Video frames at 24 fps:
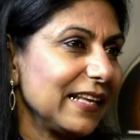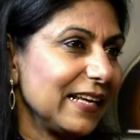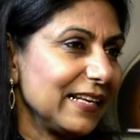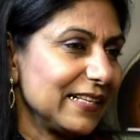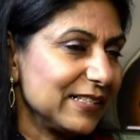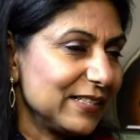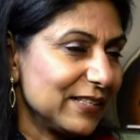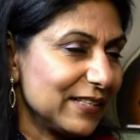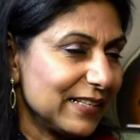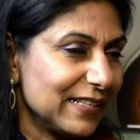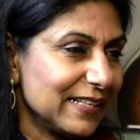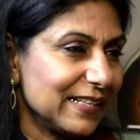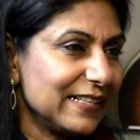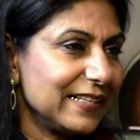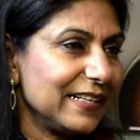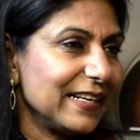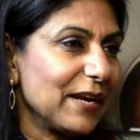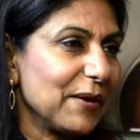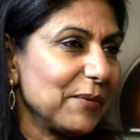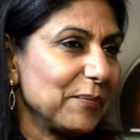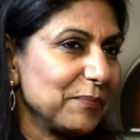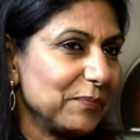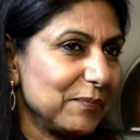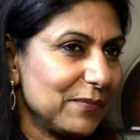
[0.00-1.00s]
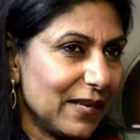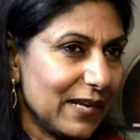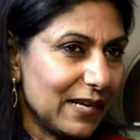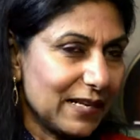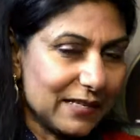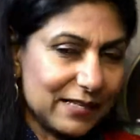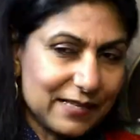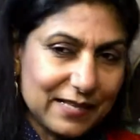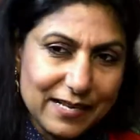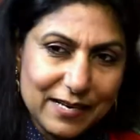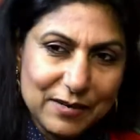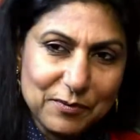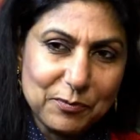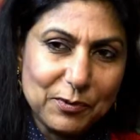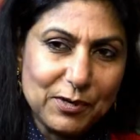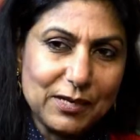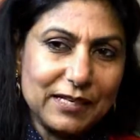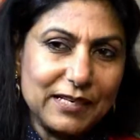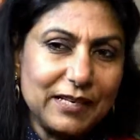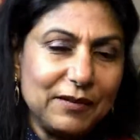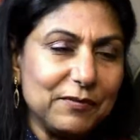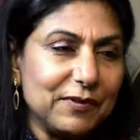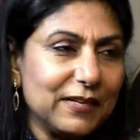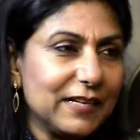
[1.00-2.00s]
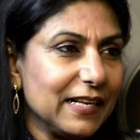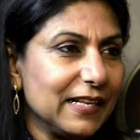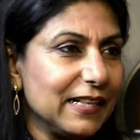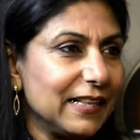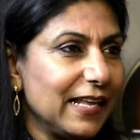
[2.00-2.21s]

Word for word: the name of the song. Yeah, Then so. we'll leave it at